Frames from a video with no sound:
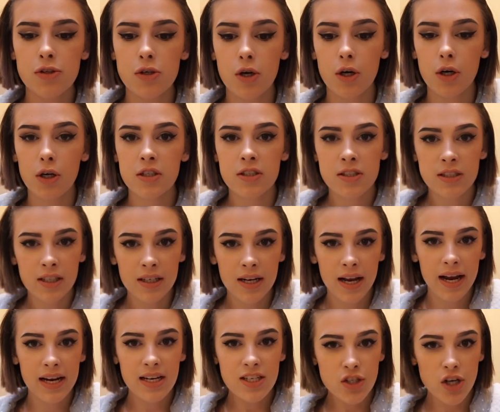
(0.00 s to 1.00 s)
So
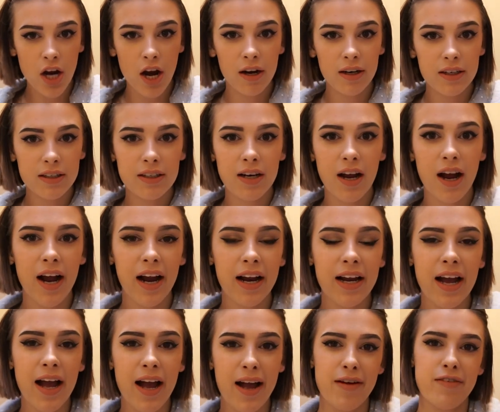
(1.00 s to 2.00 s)
today Jared and
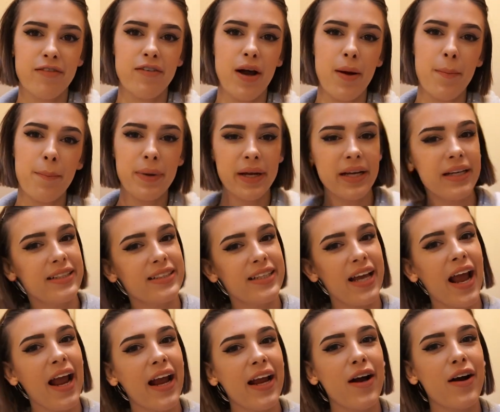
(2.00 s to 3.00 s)
I have a big
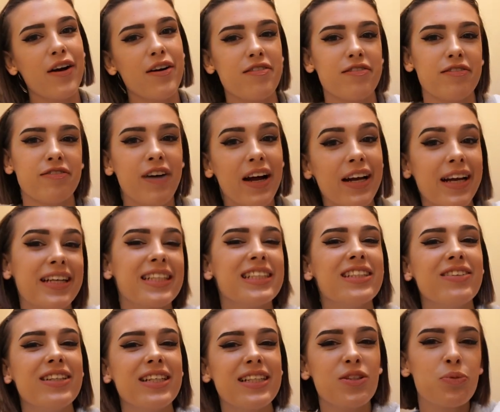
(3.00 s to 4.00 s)
day of fun
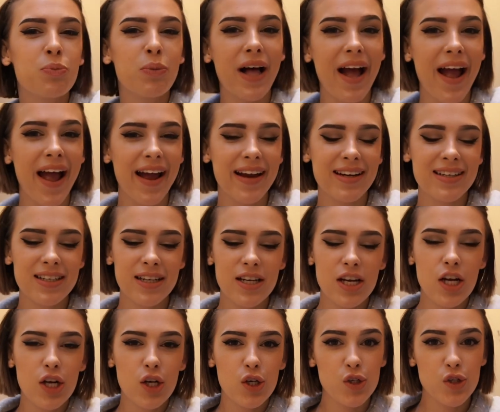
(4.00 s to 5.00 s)
activities planned.
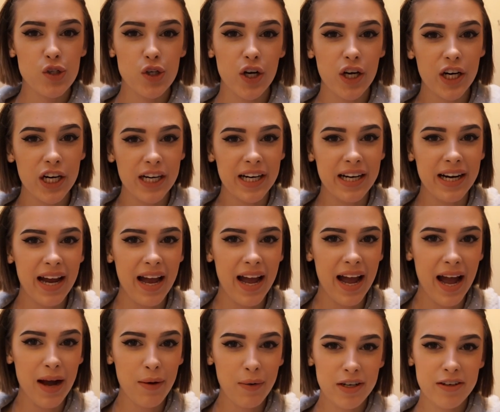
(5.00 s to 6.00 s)
So
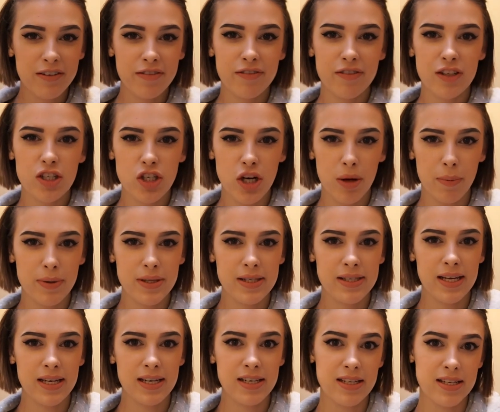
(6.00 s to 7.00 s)
at one of the shopping
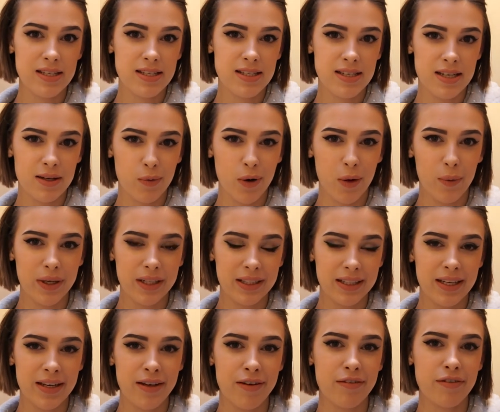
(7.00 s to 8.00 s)
centers near where we
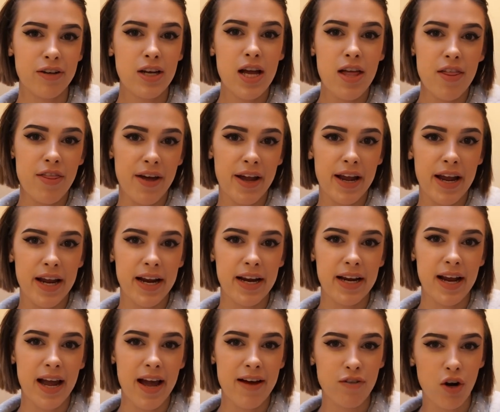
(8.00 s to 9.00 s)
live,
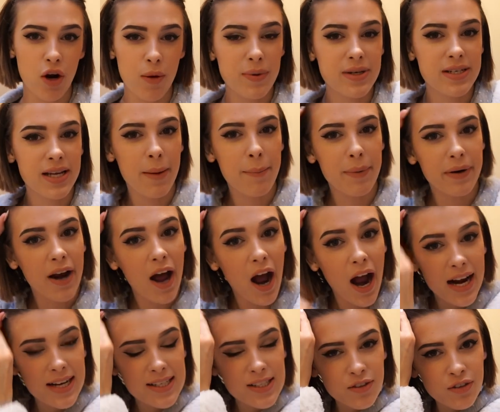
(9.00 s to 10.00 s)
they have opened up an
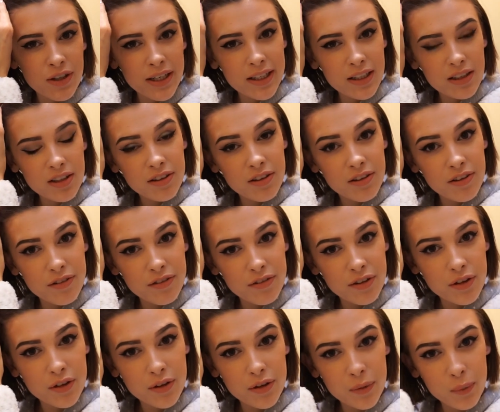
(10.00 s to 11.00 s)
ice rink
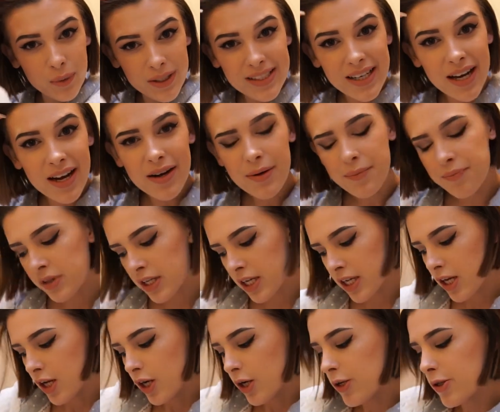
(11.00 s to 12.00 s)
for winter.
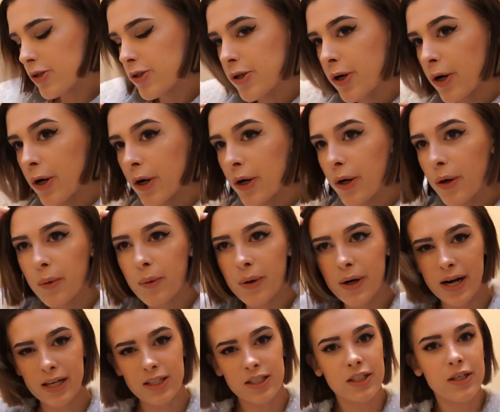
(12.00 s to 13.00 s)
So we're
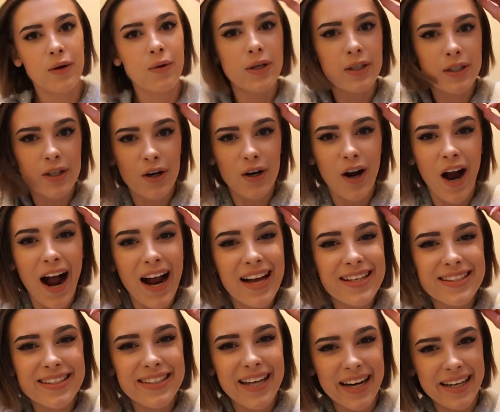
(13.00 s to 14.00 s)
actually going to go
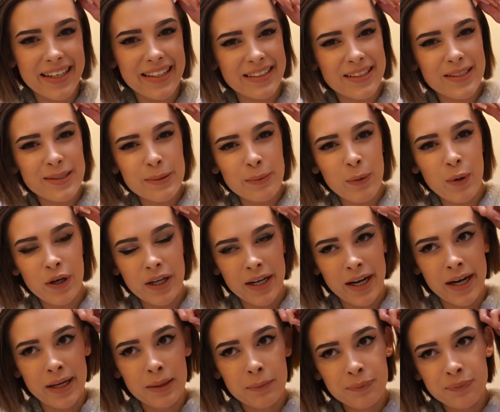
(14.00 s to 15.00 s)
ice skating this
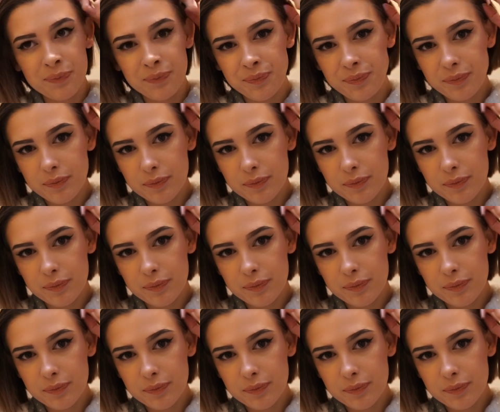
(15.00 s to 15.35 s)
morning.